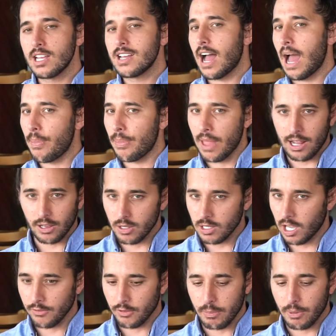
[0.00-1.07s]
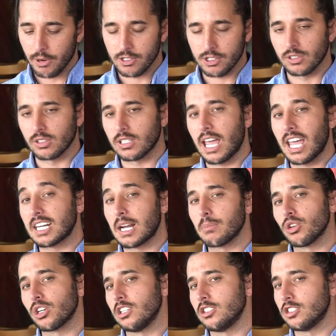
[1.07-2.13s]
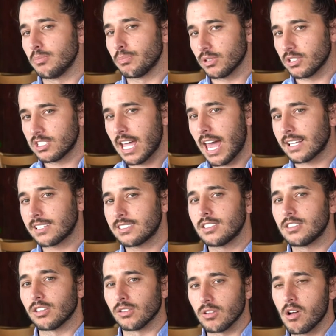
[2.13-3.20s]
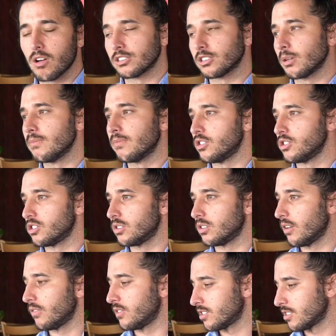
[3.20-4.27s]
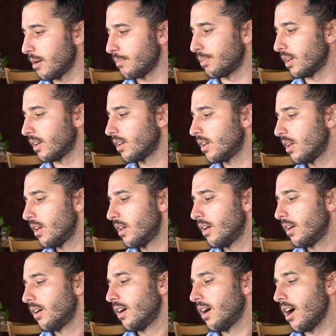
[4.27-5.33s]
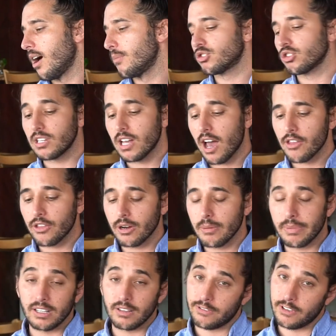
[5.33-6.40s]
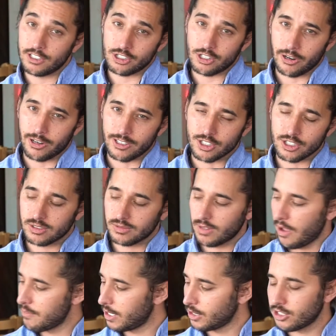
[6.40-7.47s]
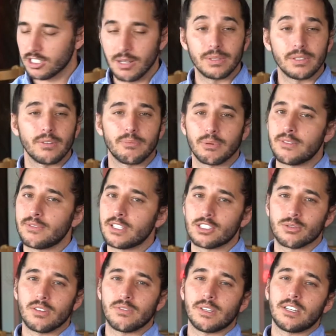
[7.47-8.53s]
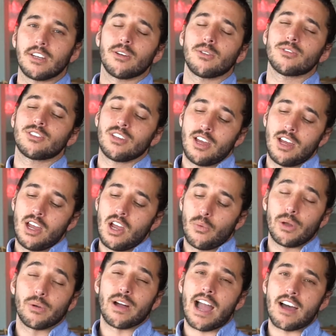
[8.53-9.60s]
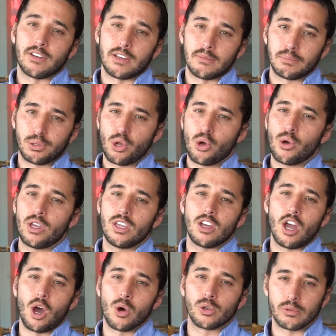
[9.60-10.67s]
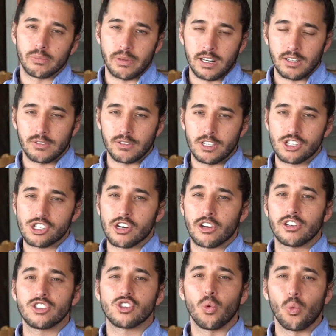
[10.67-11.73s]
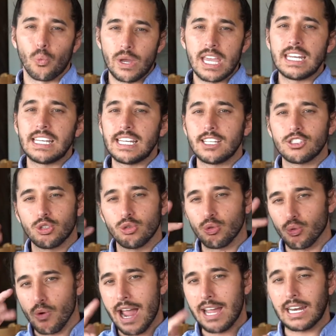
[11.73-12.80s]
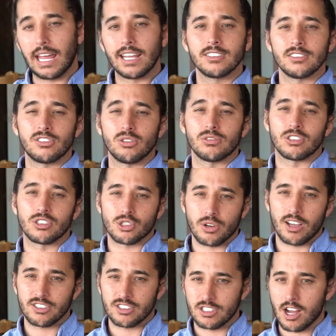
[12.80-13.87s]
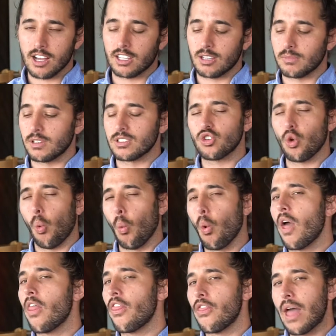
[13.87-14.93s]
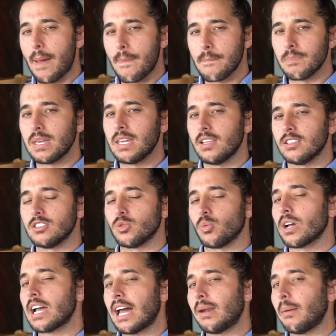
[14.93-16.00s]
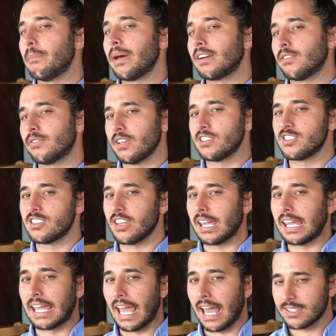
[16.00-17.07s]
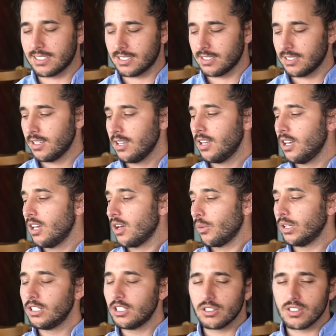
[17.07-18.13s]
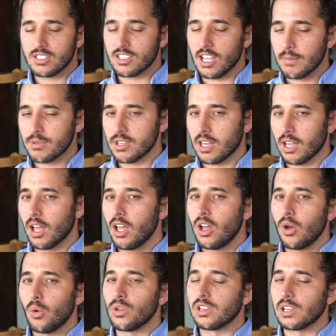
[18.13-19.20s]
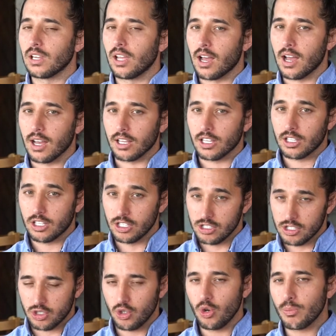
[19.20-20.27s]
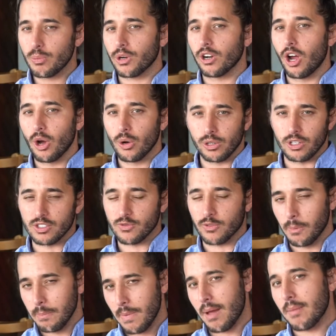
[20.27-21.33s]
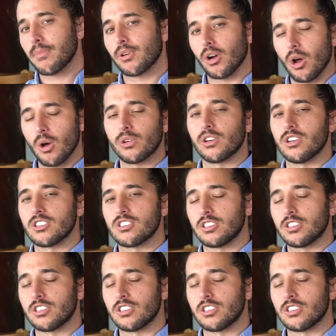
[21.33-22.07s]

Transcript: I'm not looking for personal gain. I'm looking to protect the long-term vision of this company. So the other beneficiaries, I've mentioned them in the previous 3 videos. We will have employee owner beneficiaries. We need to write into the trust documents what that means, what kind of benefits they get. We need to do the same thing with consumer owners, for member owners.